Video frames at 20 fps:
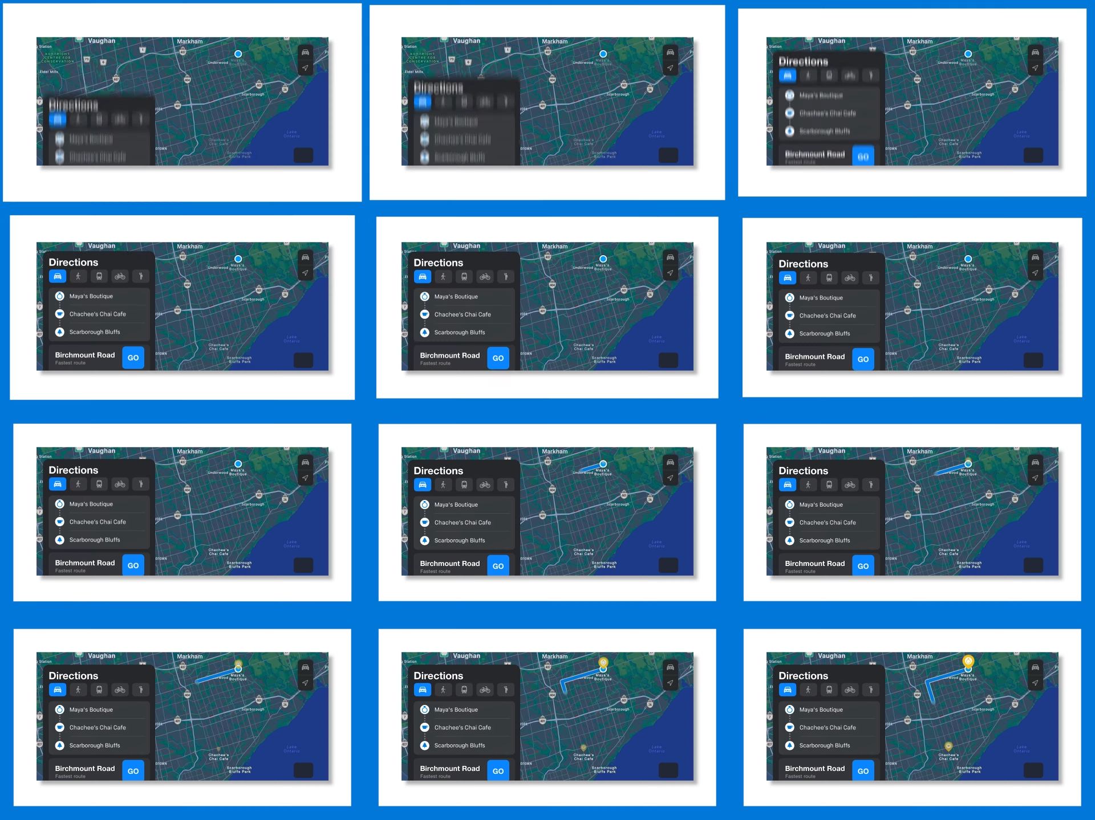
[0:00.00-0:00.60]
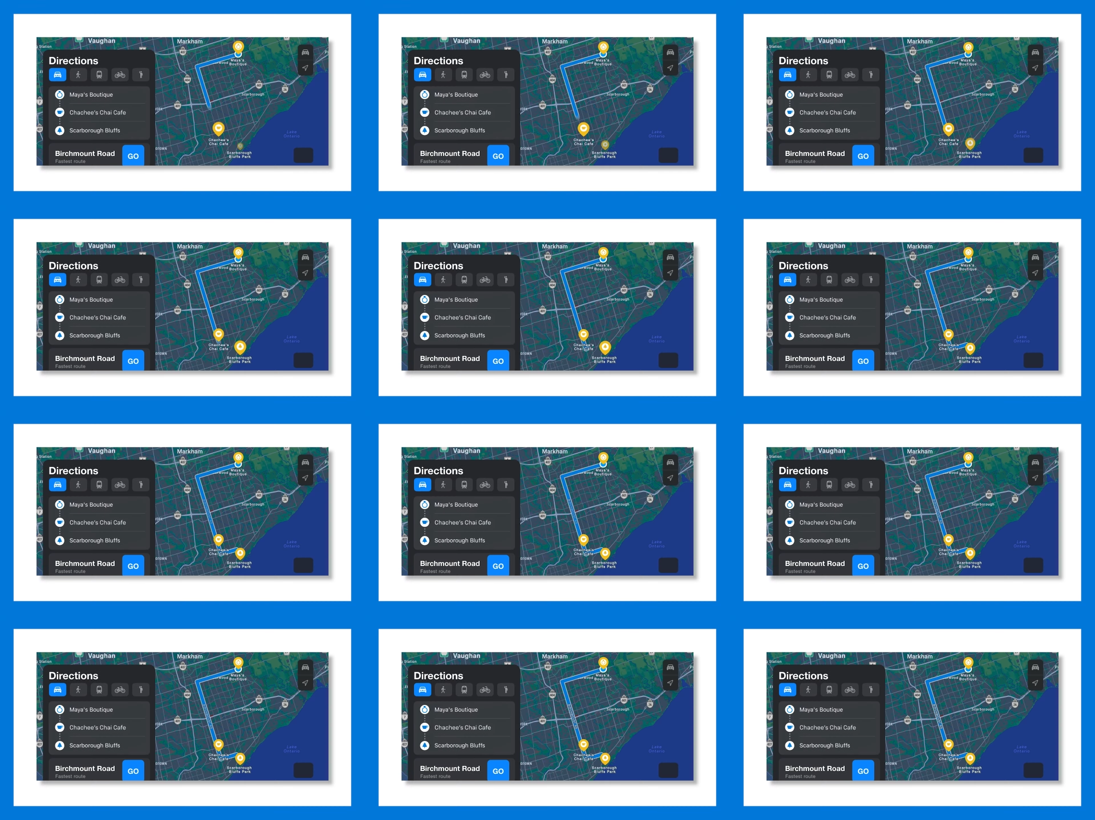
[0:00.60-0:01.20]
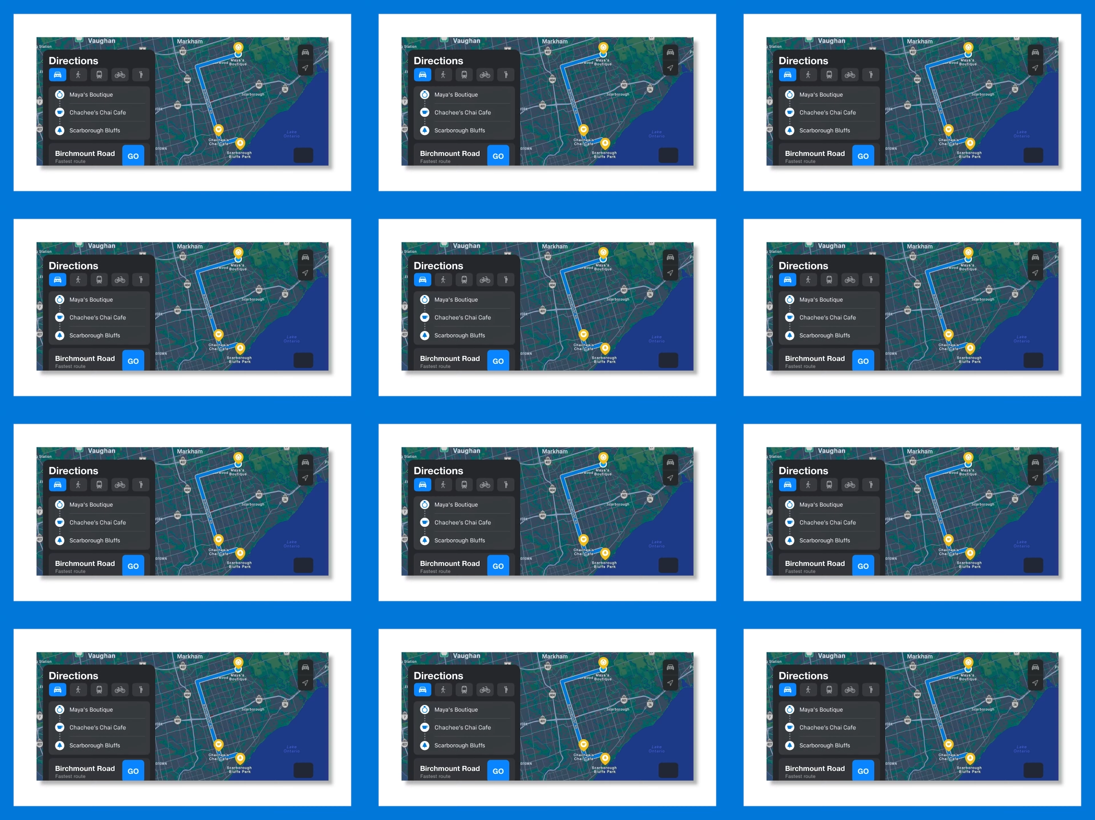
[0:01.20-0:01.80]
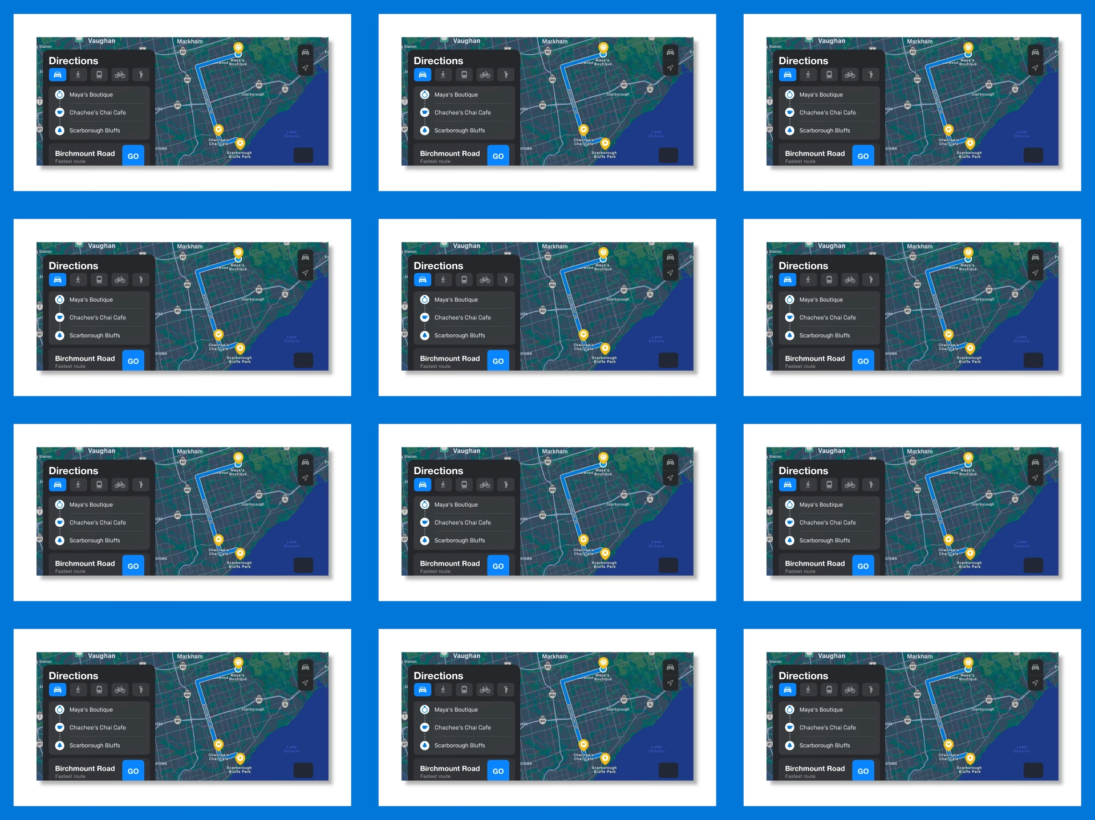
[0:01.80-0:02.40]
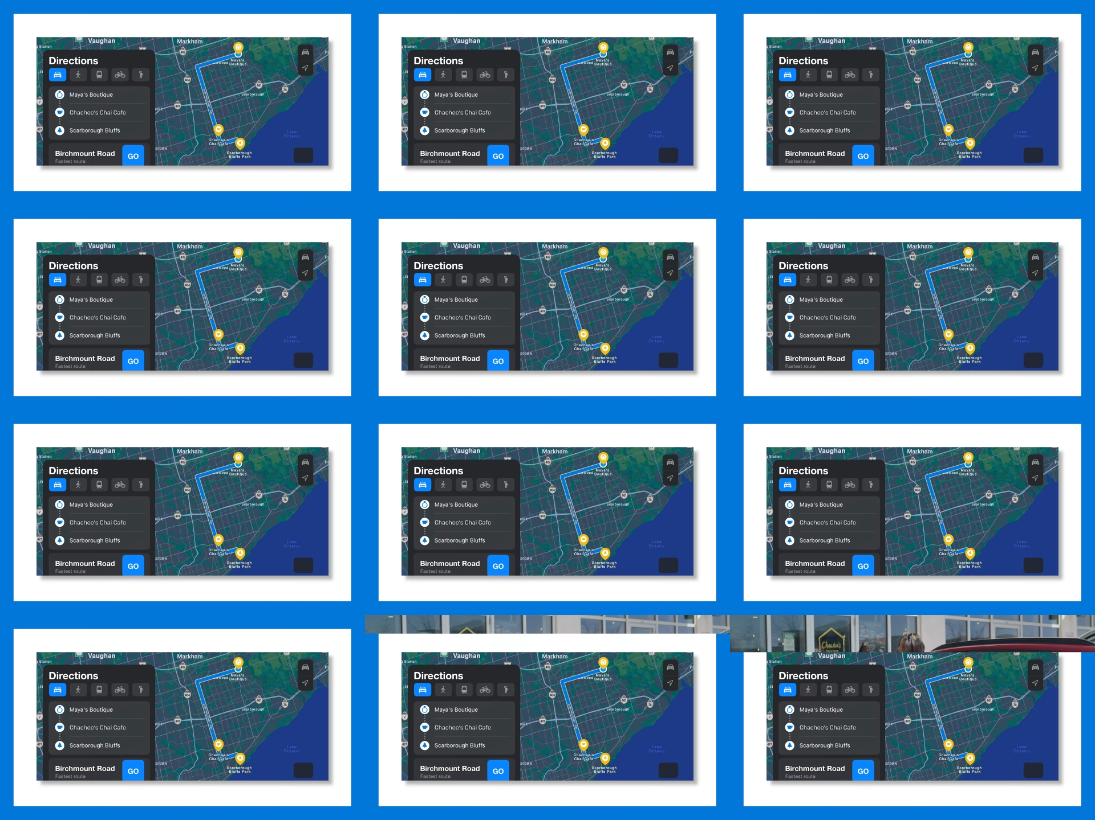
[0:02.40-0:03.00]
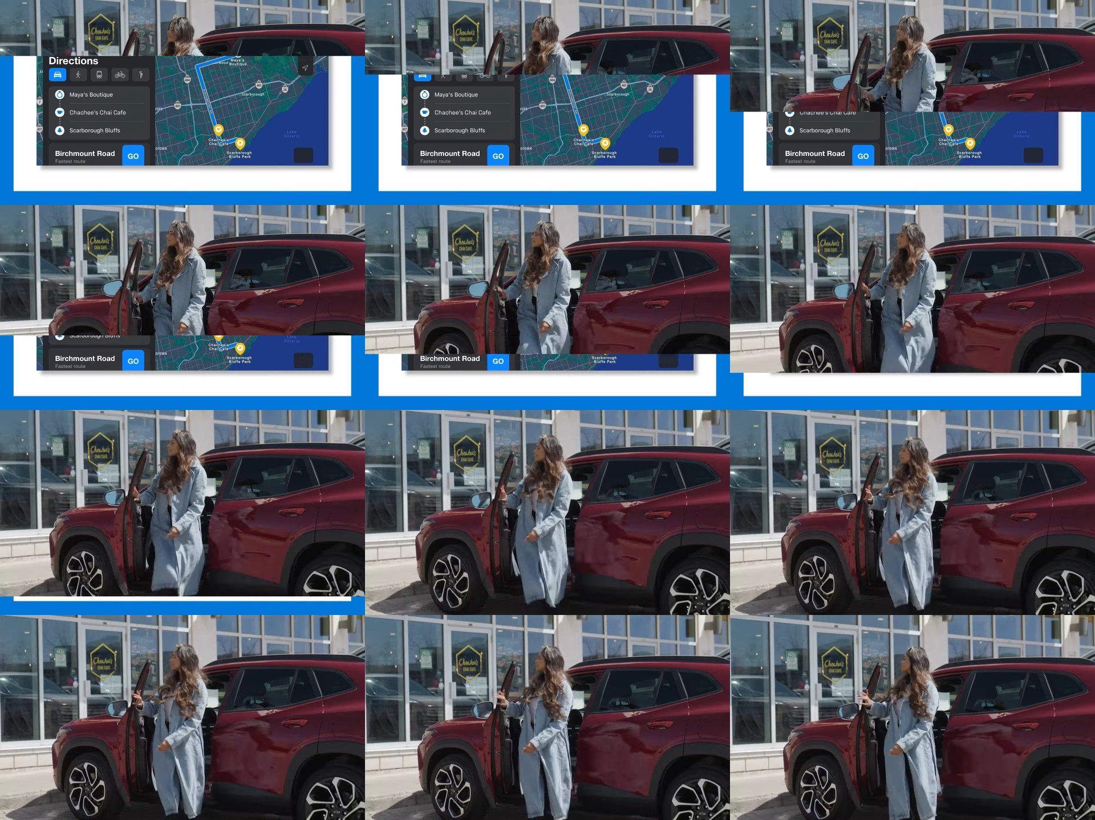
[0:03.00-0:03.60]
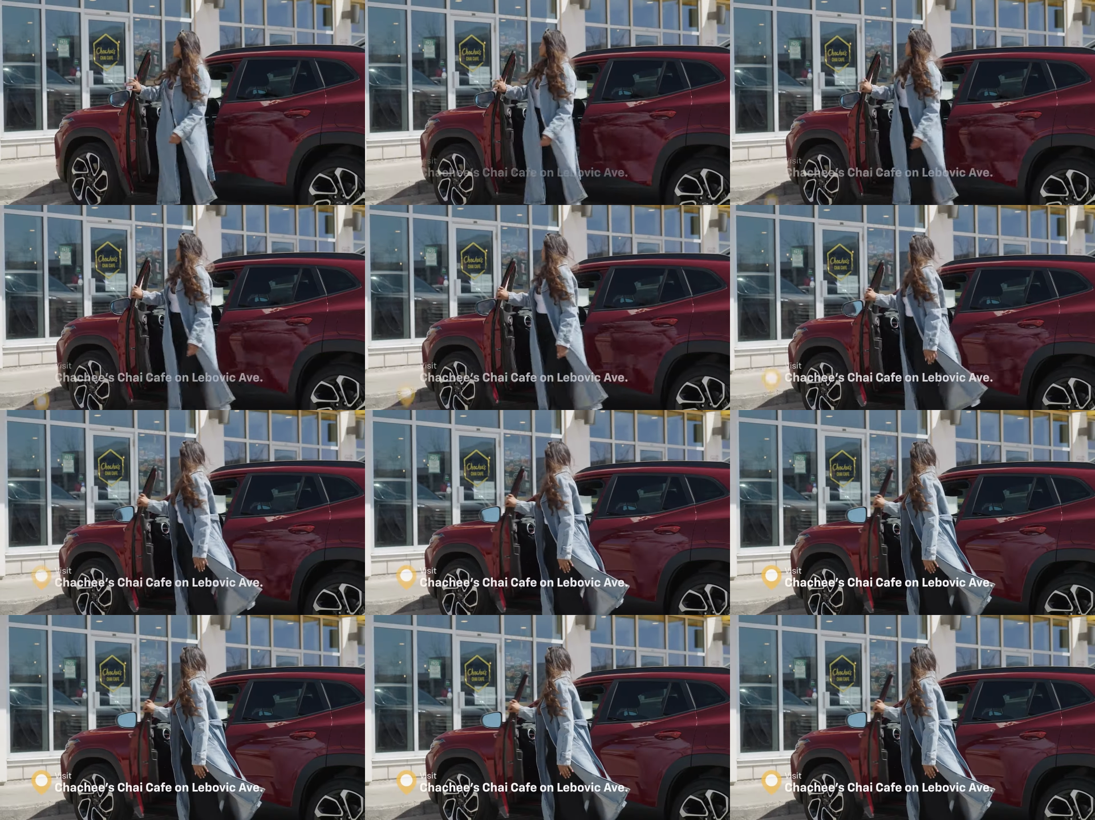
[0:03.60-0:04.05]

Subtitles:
Nobody's mouth can be seen.